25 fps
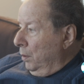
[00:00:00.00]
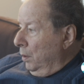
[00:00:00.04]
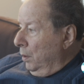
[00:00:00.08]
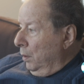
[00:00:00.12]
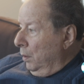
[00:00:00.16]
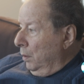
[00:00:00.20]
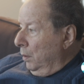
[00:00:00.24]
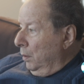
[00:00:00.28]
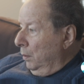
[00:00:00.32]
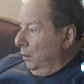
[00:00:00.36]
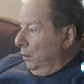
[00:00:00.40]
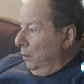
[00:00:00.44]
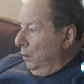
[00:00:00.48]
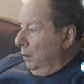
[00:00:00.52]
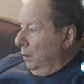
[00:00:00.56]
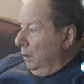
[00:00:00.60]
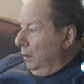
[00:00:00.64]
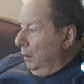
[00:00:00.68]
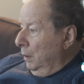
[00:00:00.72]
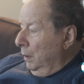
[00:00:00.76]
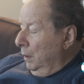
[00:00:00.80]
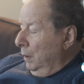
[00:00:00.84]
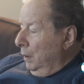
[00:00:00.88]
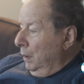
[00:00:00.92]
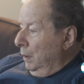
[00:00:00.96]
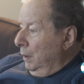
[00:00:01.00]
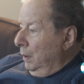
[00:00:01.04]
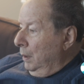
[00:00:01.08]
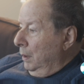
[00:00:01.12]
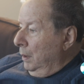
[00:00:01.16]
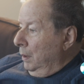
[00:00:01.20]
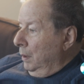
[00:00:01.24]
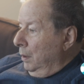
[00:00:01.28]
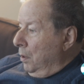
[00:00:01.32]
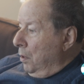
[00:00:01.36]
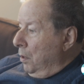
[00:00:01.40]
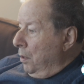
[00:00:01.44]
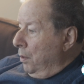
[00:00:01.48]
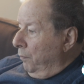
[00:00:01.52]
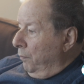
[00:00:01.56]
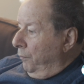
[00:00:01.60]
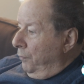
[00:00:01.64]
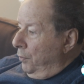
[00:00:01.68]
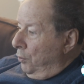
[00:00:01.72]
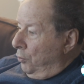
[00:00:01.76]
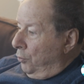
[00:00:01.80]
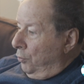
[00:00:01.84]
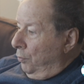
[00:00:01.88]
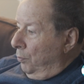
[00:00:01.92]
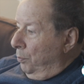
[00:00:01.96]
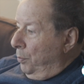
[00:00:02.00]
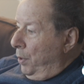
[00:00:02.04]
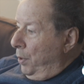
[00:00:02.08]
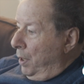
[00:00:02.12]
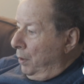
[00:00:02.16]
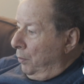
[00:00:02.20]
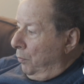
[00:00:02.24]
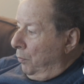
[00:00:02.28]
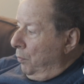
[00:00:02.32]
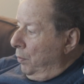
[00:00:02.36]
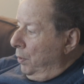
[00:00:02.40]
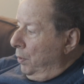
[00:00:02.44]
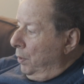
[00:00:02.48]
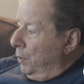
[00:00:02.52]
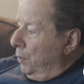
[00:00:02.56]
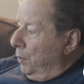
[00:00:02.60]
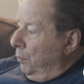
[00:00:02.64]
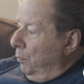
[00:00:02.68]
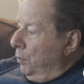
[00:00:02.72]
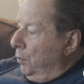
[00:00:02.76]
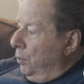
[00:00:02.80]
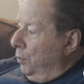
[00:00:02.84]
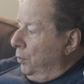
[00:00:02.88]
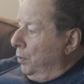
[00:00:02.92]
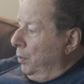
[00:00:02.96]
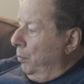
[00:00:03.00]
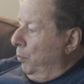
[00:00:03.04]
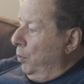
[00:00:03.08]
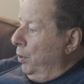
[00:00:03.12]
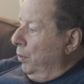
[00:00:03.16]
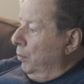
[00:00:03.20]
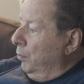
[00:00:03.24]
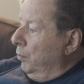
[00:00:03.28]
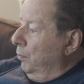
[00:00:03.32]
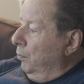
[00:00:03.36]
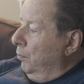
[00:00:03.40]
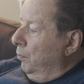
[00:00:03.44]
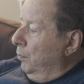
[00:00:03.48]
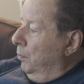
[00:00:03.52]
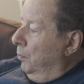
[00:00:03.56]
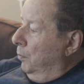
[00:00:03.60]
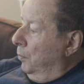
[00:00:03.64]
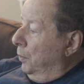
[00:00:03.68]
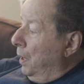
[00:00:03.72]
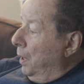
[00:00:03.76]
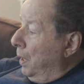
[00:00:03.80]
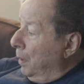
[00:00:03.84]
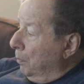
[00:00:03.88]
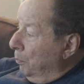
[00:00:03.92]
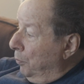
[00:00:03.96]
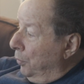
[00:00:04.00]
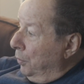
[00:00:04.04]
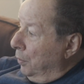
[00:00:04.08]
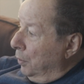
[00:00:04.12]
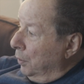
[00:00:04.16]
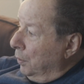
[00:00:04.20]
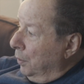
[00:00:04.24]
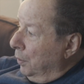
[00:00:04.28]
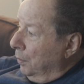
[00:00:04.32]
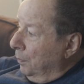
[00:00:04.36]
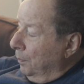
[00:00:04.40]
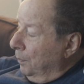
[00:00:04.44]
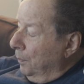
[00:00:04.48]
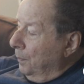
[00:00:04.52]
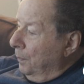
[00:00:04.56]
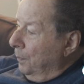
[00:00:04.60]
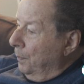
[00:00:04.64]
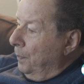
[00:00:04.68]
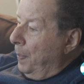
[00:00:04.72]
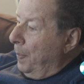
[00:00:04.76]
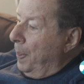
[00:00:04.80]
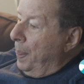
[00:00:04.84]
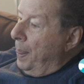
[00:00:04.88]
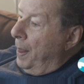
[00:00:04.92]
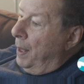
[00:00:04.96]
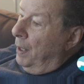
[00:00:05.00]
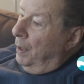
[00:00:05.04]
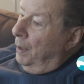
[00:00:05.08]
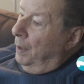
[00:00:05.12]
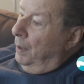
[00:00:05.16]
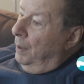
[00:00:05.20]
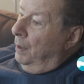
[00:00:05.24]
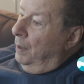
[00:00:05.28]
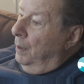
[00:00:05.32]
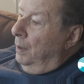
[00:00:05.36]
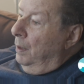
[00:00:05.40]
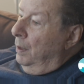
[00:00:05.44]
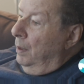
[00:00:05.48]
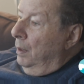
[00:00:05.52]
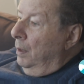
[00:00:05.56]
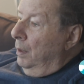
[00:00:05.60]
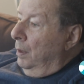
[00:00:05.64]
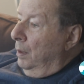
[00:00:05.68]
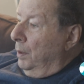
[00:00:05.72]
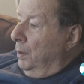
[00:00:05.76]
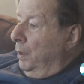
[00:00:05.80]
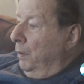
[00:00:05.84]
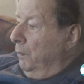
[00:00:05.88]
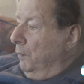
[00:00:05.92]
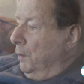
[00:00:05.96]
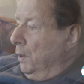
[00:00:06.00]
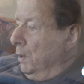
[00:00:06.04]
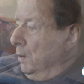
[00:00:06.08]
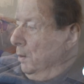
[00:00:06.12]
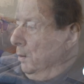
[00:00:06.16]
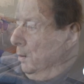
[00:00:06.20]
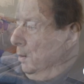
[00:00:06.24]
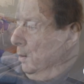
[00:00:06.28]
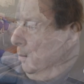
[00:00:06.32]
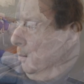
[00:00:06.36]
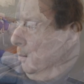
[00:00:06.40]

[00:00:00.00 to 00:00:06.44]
little artificial pancreas, which is about that big. They've done it